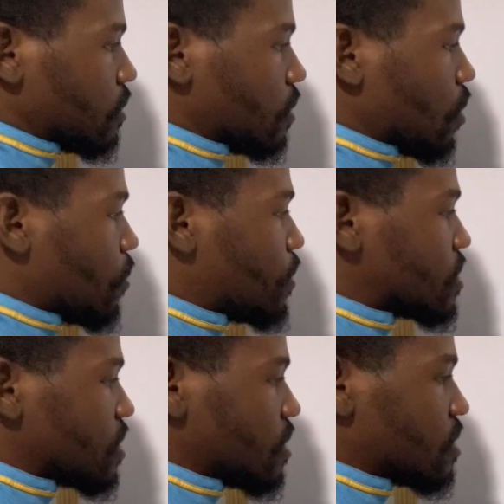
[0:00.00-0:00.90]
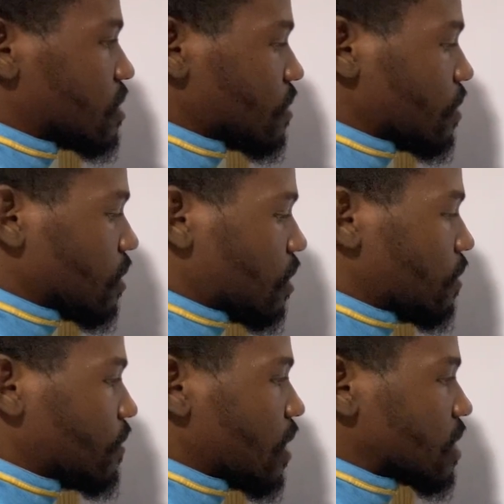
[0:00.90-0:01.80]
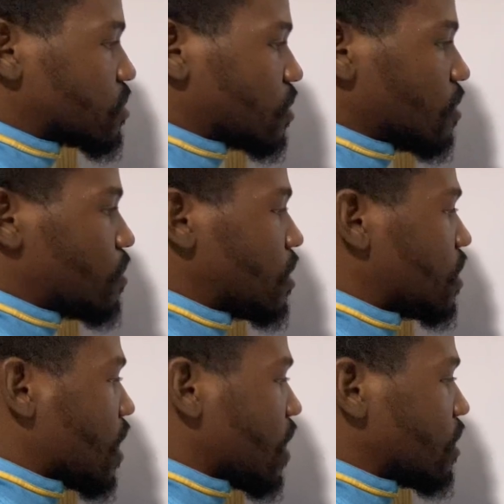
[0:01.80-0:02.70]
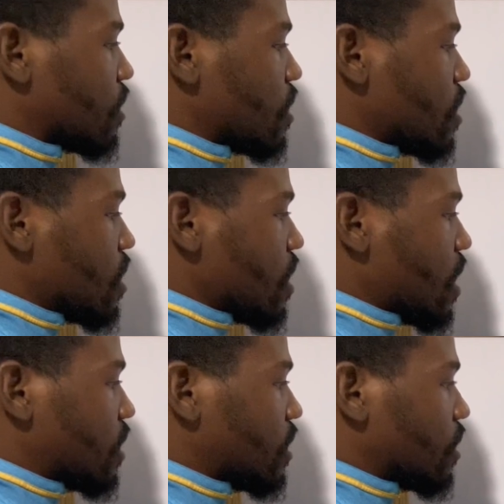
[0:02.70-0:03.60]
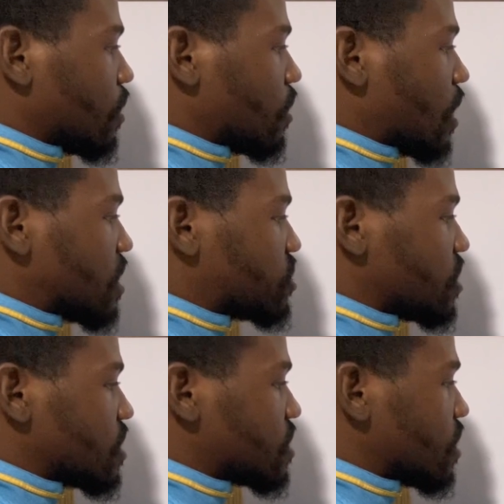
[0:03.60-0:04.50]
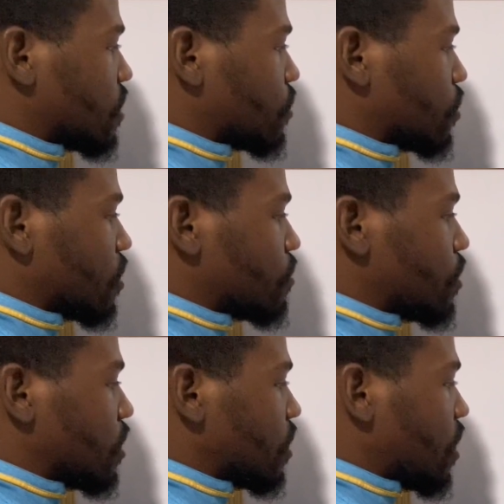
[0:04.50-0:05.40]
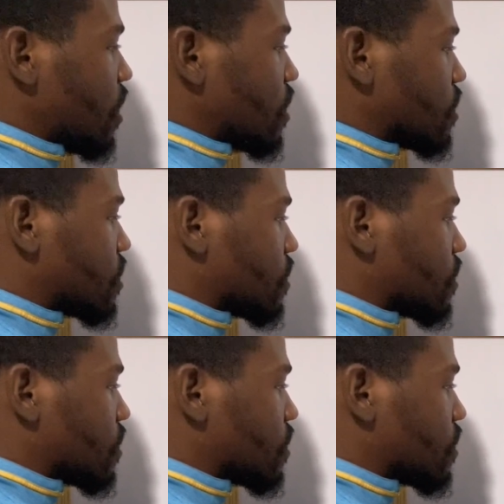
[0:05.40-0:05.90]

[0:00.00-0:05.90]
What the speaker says: the opposite of x would have been 9, and the adjacent would have been 8.